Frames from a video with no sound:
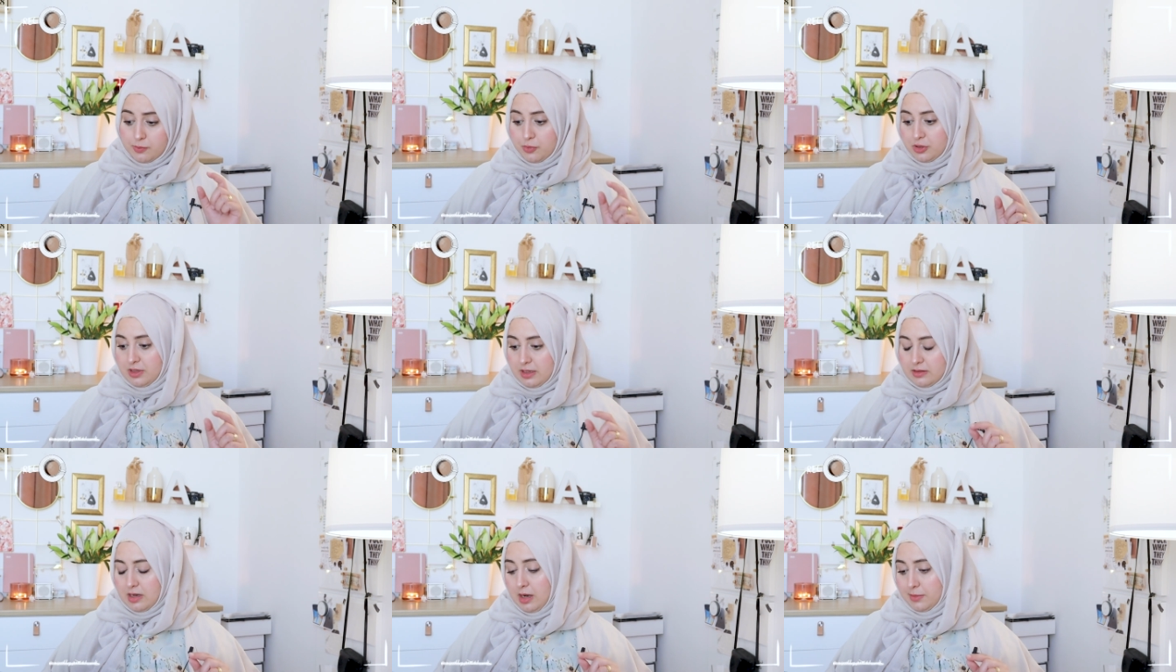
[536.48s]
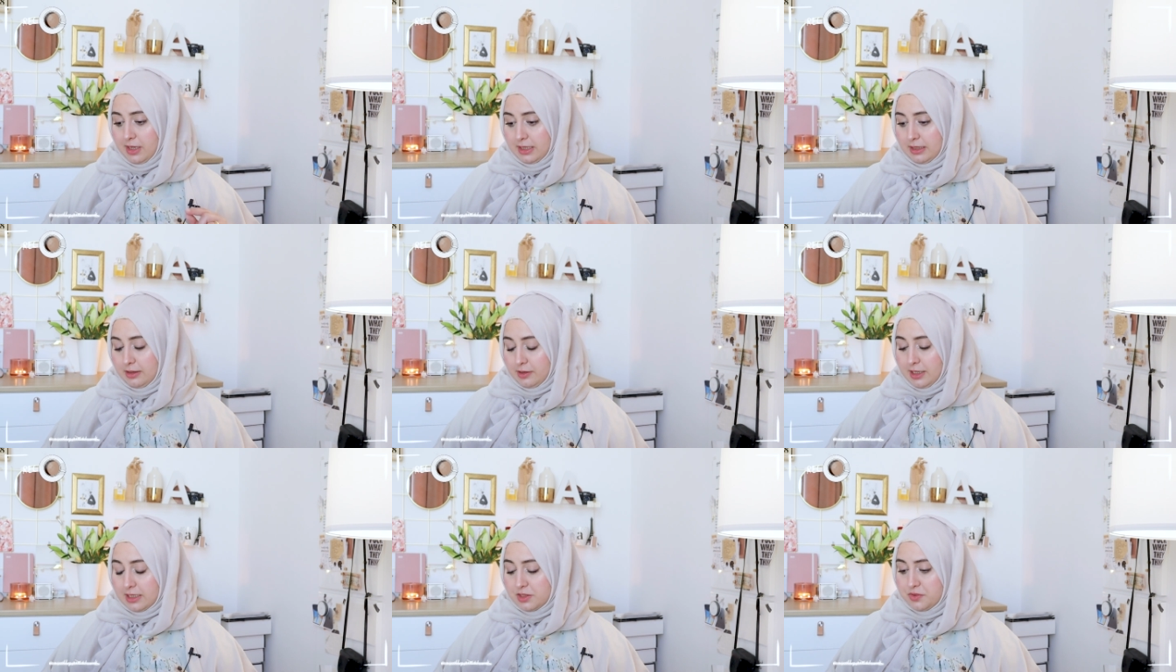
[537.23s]
I'll put the timeline
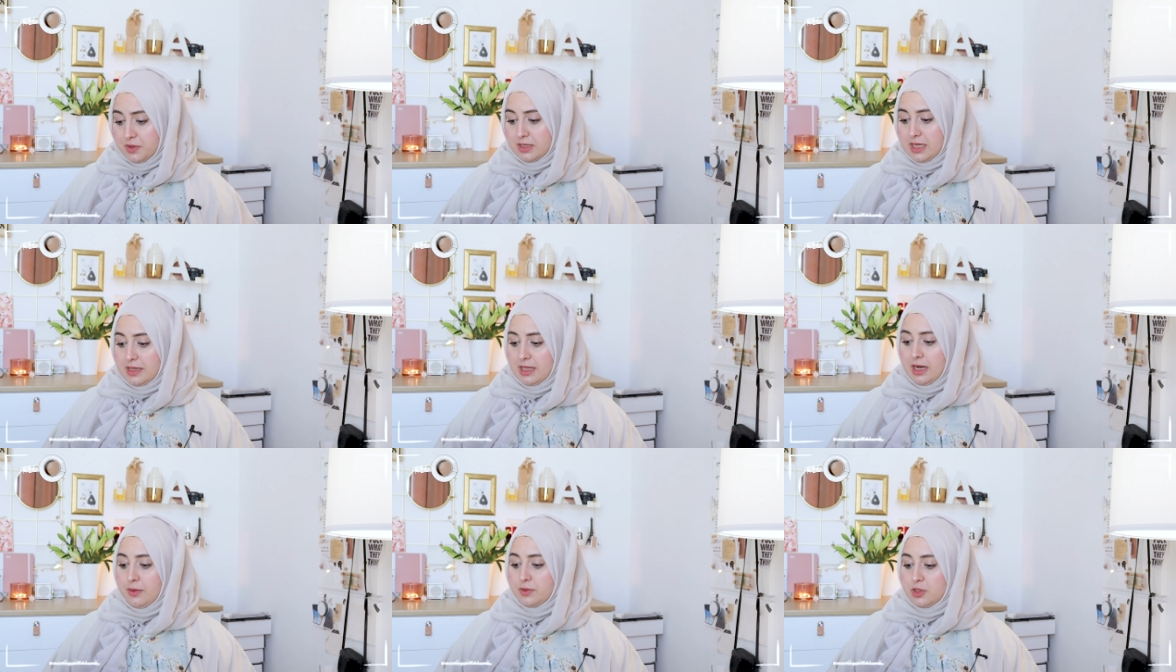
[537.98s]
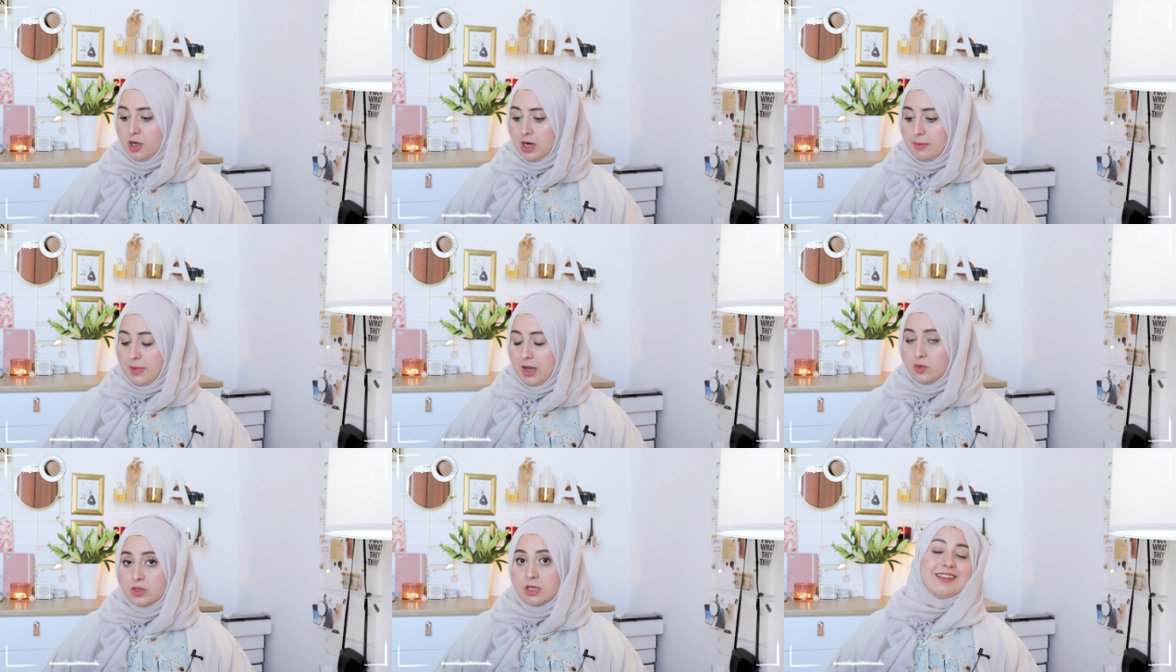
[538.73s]
next to it, and then I would talk
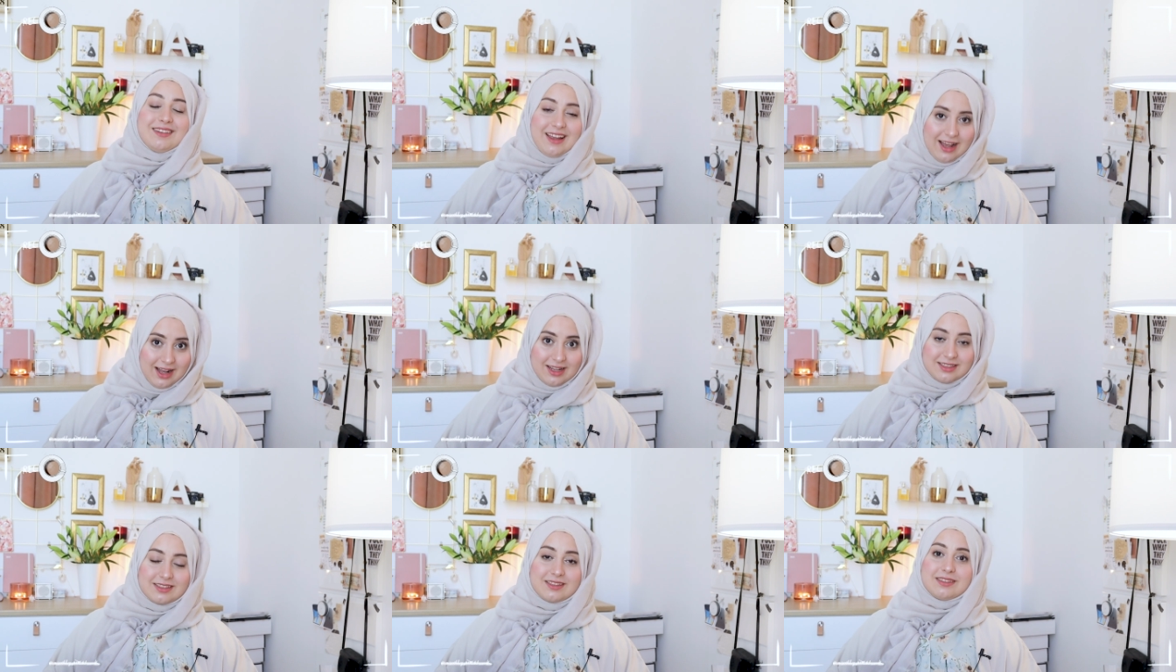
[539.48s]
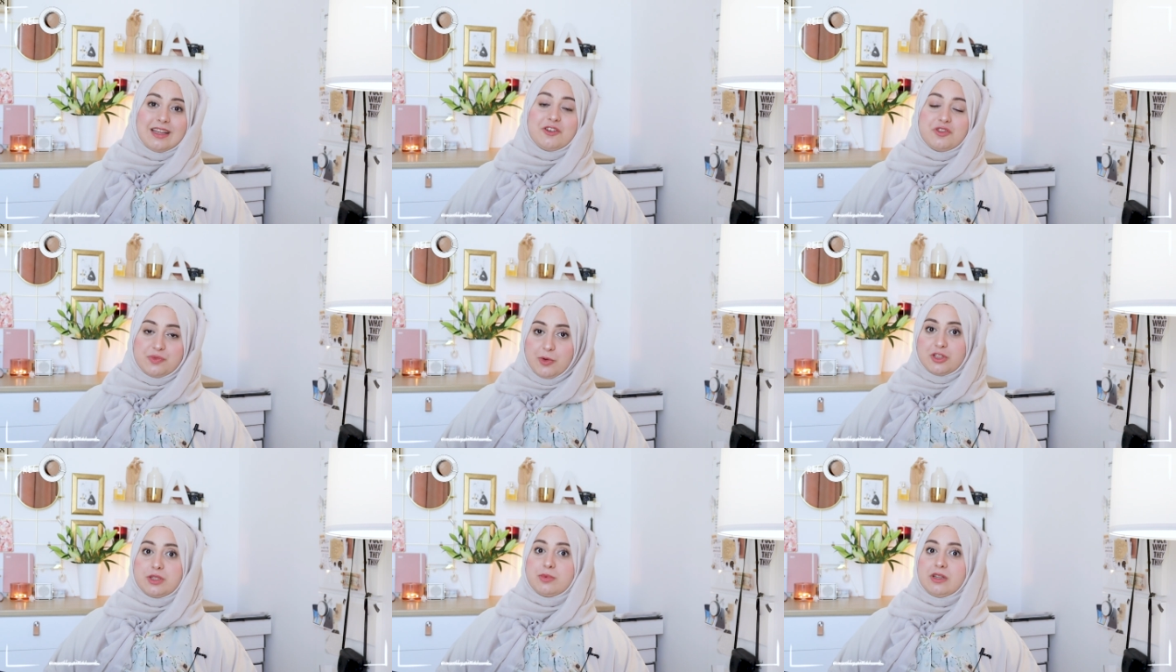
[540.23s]
about the tasks and
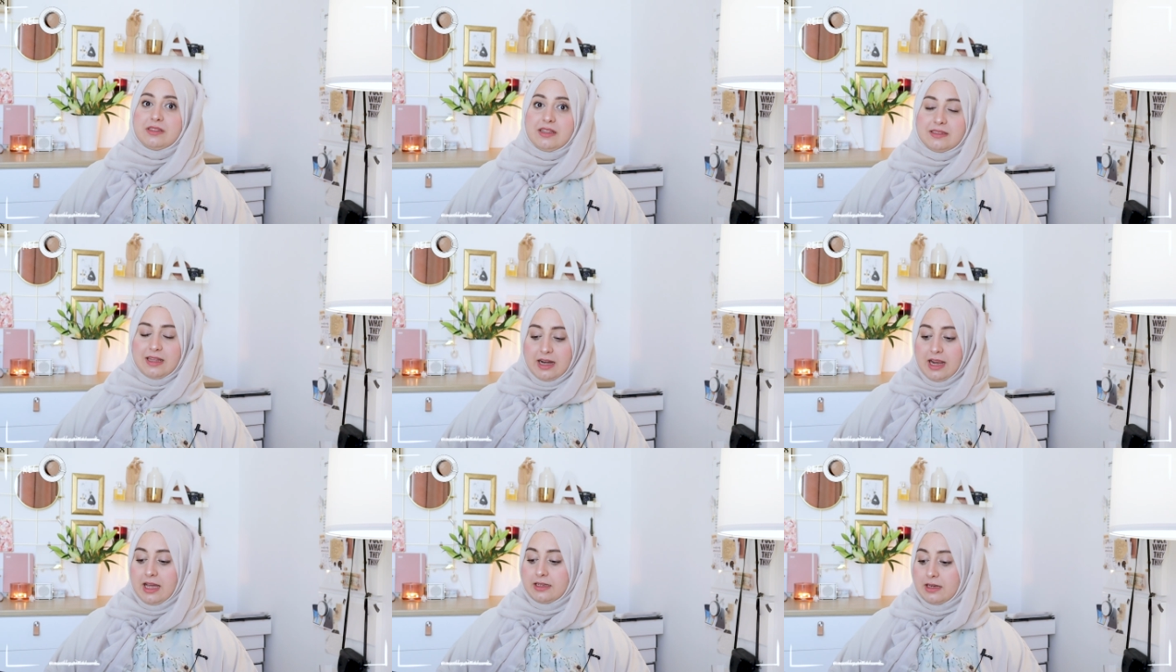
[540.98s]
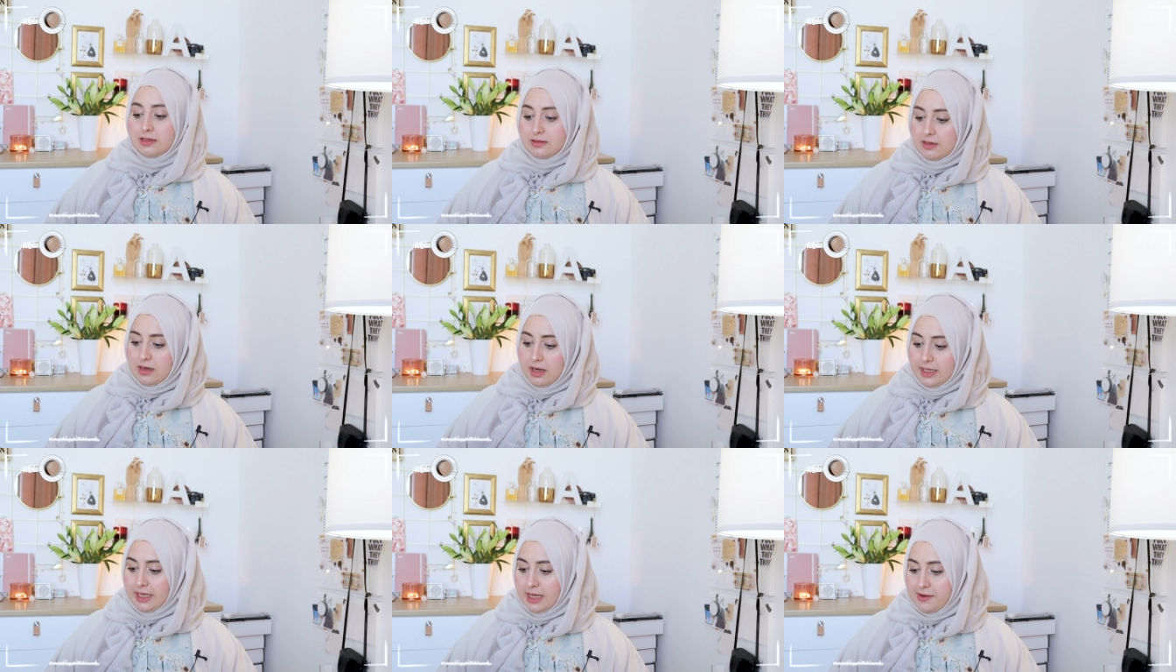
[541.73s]
responsibilities that I had as an
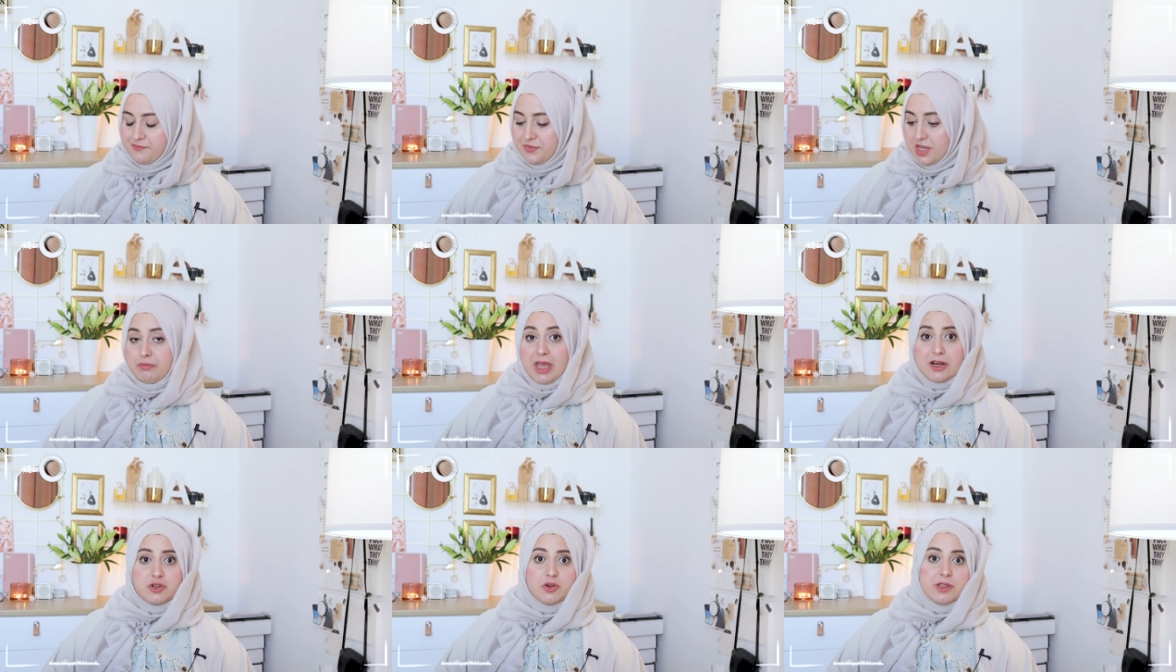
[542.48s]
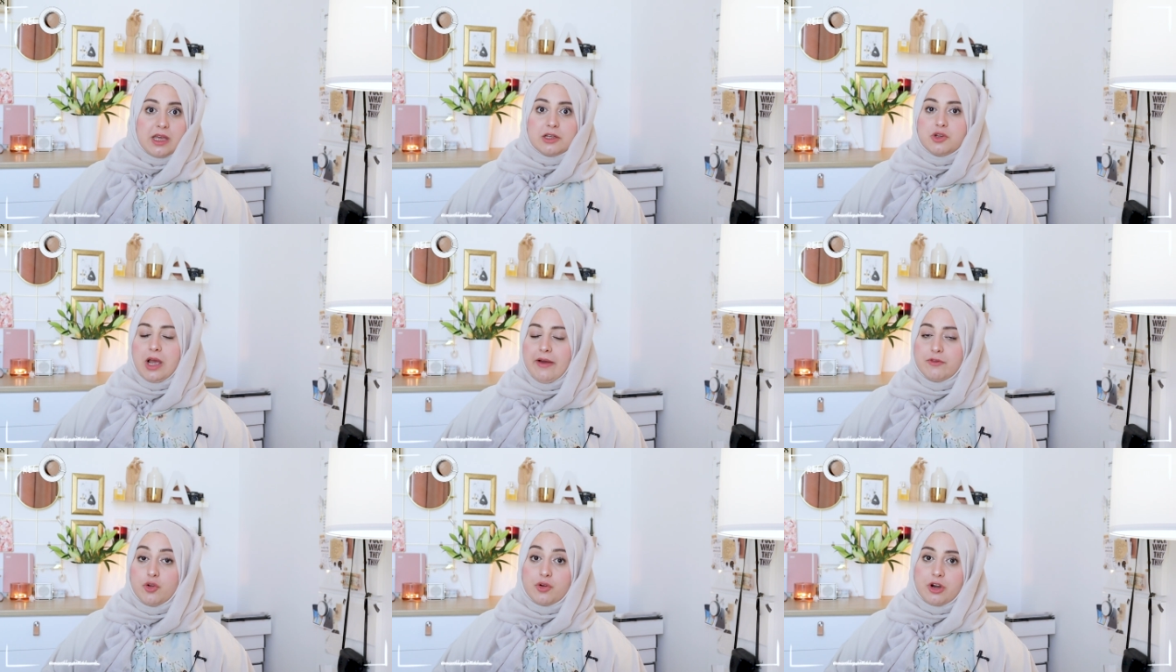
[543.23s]
IKEA. Make sure that you have no